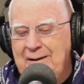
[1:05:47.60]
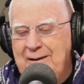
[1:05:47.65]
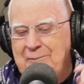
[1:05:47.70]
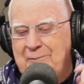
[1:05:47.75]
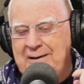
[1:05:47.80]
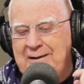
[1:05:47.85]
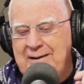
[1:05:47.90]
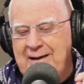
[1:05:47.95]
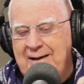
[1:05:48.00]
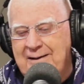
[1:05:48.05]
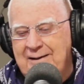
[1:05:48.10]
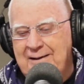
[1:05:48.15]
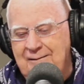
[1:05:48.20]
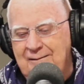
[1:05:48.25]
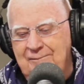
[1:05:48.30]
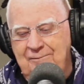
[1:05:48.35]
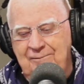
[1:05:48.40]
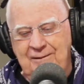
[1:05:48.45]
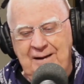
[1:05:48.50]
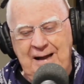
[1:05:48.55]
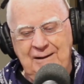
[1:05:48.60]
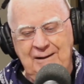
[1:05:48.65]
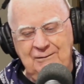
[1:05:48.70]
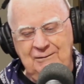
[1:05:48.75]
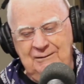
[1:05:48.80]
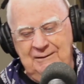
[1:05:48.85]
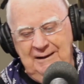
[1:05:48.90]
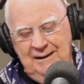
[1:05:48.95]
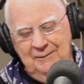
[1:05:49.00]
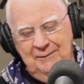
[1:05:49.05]
me kind of
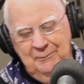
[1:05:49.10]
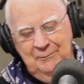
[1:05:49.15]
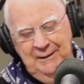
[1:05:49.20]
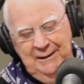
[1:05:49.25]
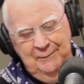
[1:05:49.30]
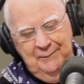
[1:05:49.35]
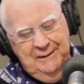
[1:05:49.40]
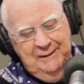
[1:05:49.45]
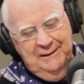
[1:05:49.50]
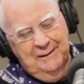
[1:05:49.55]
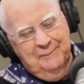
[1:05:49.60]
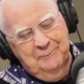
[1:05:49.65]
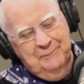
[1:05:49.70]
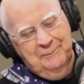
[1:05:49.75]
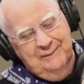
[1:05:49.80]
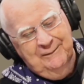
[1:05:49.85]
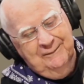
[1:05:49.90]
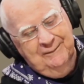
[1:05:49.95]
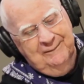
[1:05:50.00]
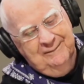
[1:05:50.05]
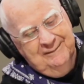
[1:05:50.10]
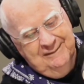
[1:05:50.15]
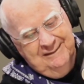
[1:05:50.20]
flash that baby up here.